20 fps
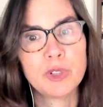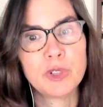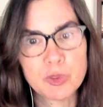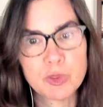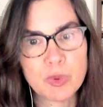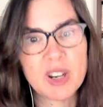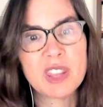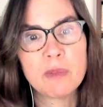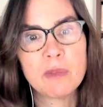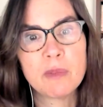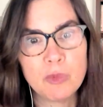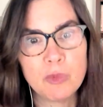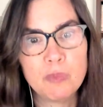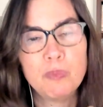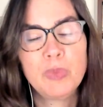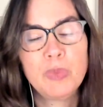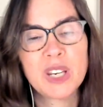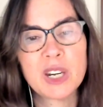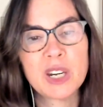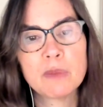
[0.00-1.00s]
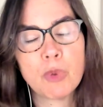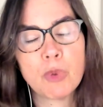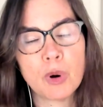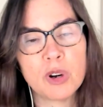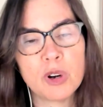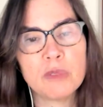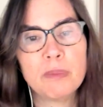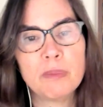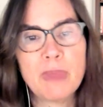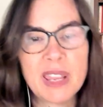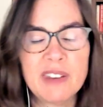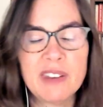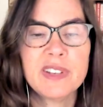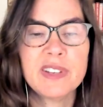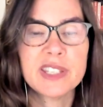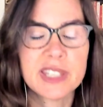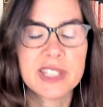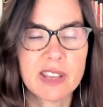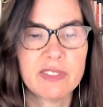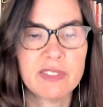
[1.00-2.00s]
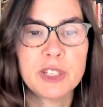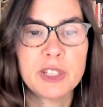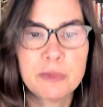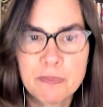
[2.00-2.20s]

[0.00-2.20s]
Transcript: It's one of the big important benefits of it.